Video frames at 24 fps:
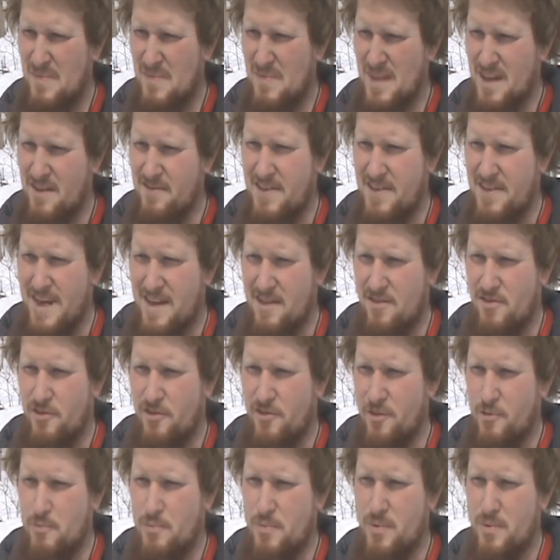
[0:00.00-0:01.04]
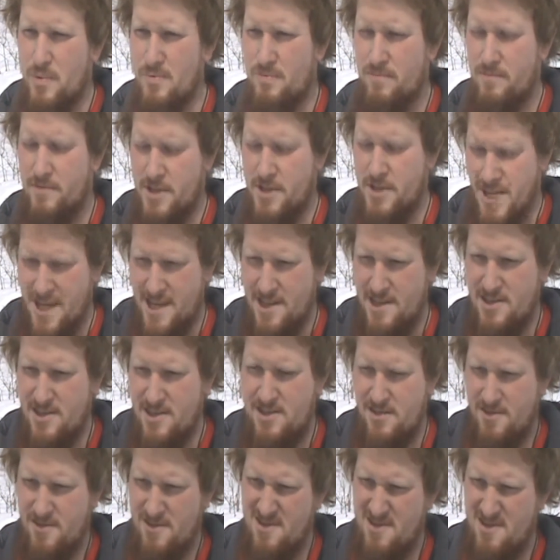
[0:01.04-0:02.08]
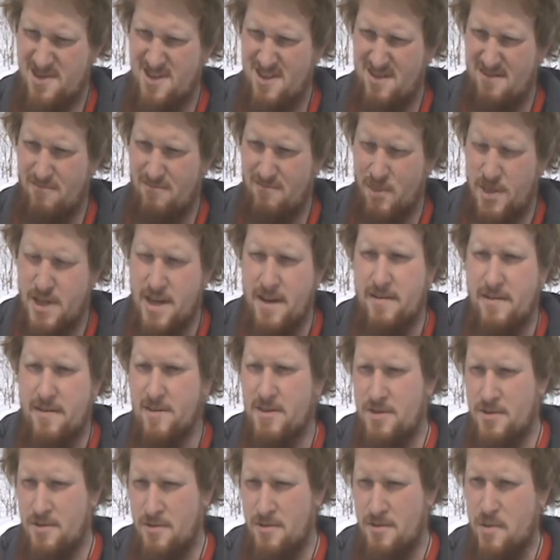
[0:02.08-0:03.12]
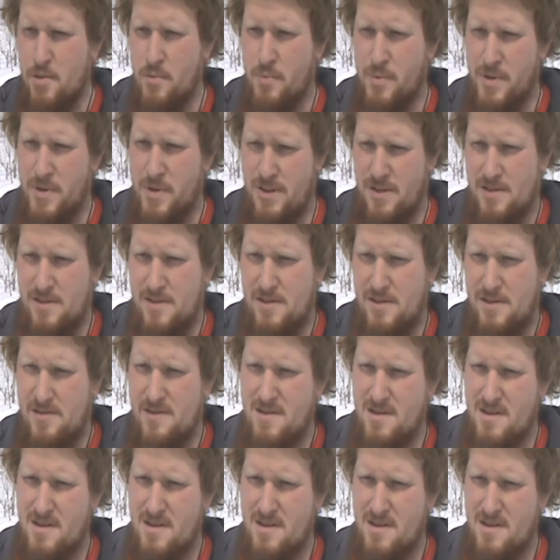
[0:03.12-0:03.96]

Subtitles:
Of the end loop tees, which has 2 openings,